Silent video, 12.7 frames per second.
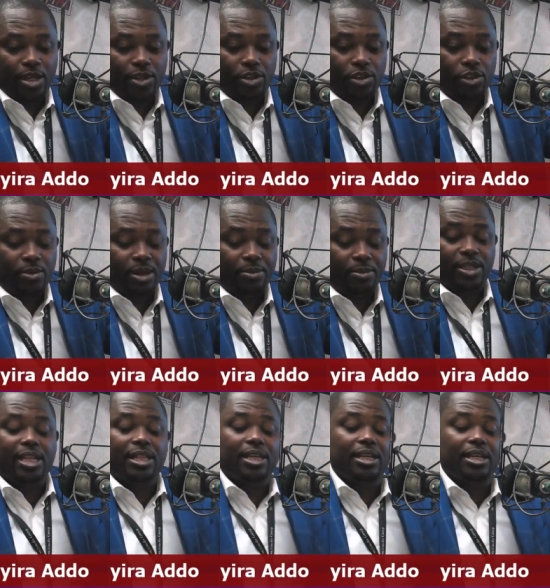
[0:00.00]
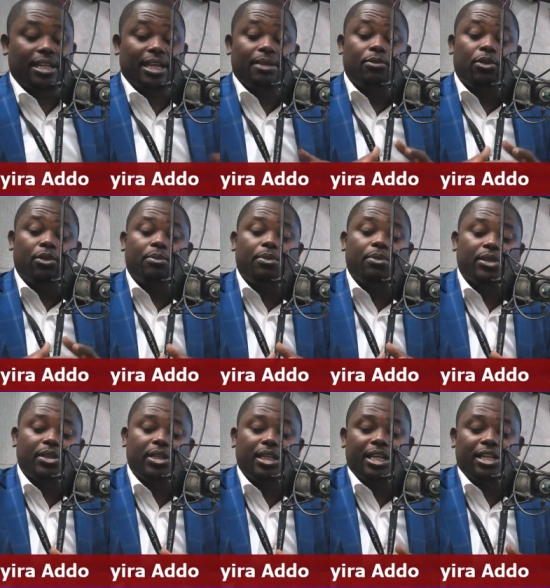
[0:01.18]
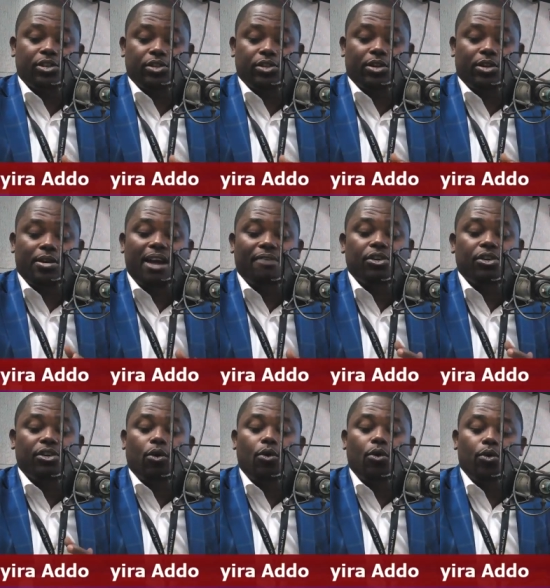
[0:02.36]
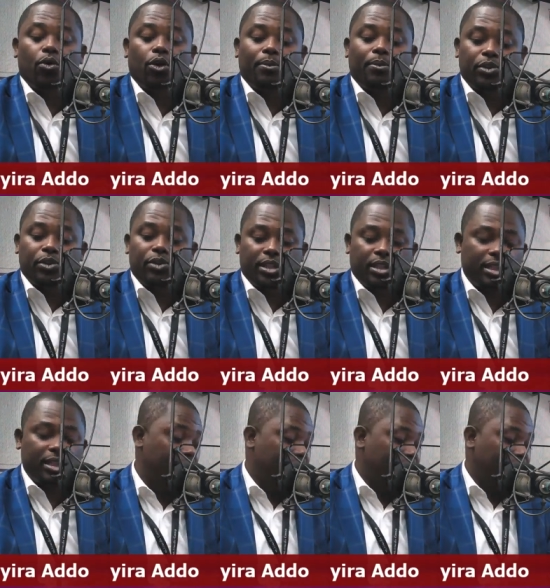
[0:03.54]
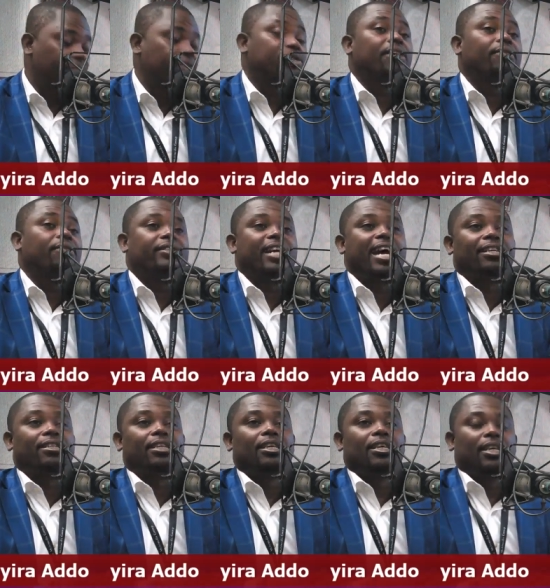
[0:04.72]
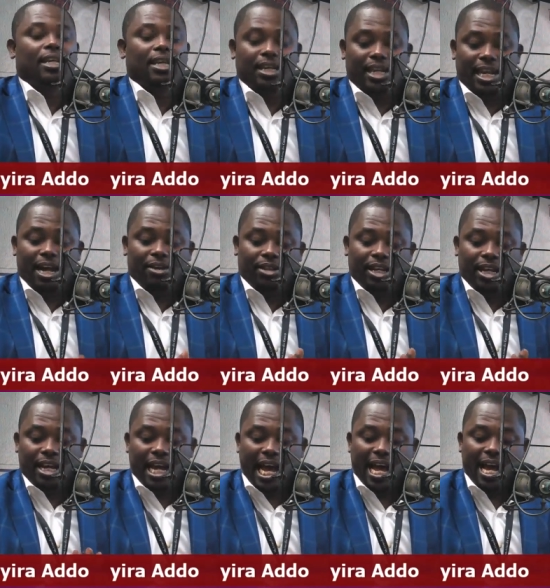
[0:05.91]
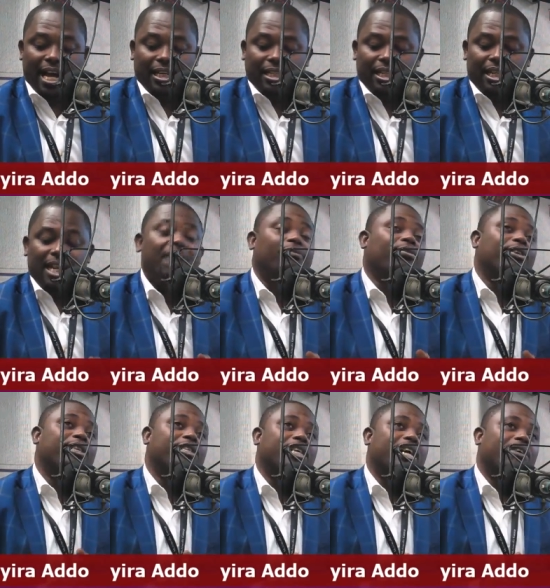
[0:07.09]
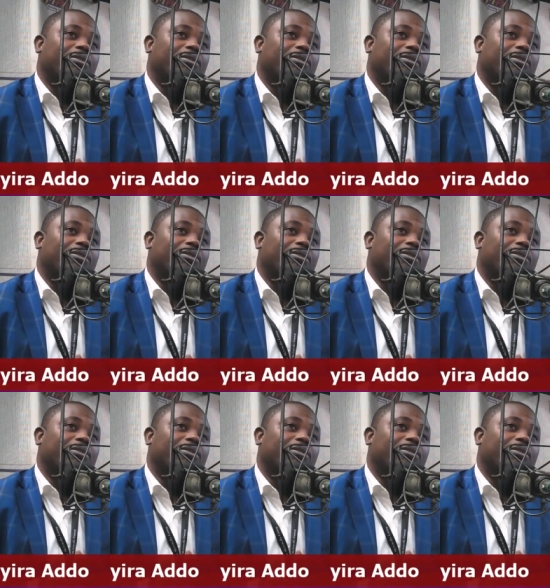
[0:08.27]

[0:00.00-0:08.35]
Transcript: you should be able to get things out there. And more importantly, that you should craft your own opportunities. Give yourself a chance. Uh, get out there and leverage a